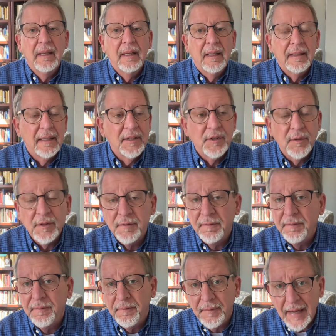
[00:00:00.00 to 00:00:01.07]
And this was
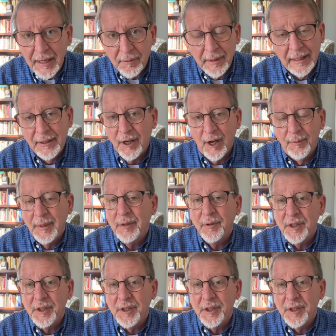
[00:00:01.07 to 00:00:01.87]
very common,